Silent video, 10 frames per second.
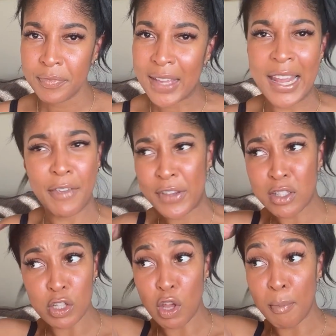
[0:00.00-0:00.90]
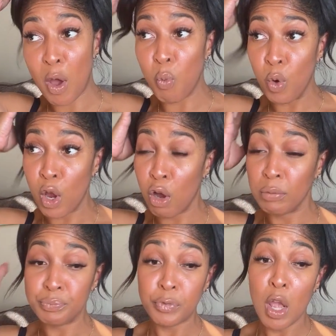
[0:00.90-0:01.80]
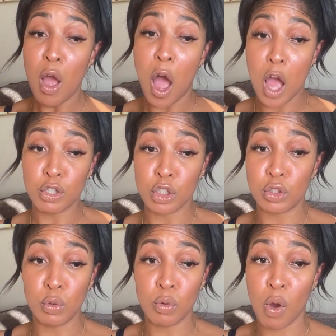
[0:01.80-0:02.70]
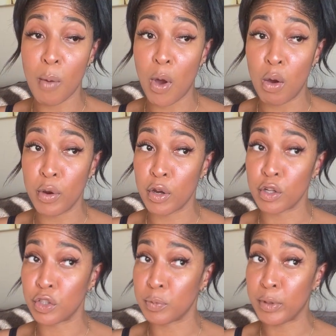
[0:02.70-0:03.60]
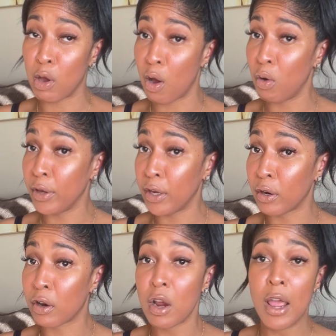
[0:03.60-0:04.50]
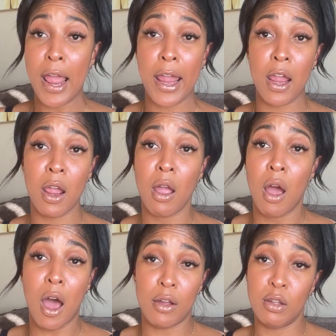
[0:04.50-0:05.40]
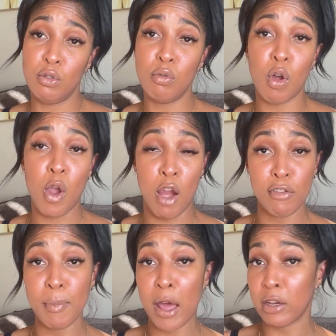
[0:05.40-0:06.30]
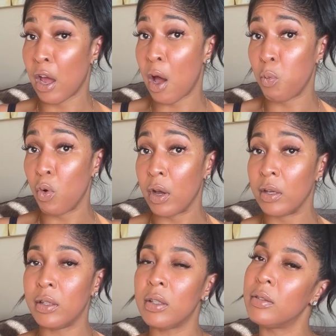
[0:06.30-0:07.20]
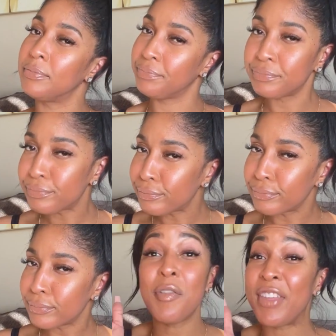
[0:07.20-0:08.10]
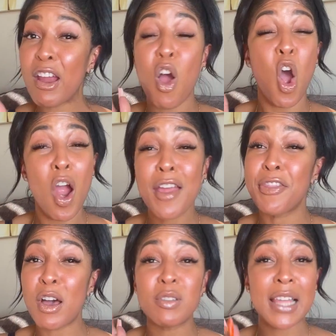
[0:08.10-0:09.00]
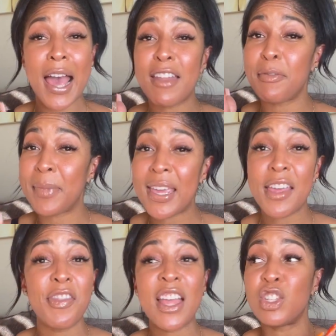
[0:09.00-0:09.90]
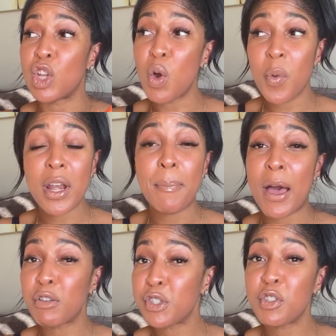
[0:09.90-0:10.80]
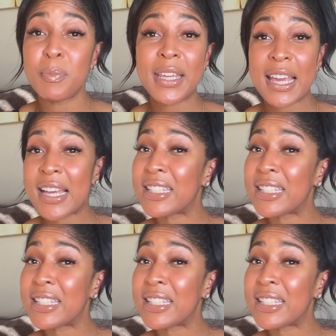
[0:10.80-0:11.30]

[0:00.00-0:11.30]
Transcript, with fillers: And if he started talking about, well, I just, you know, I'm on here to just be on here and, you know, everybody got one. There are those kind of men that don't want to post you because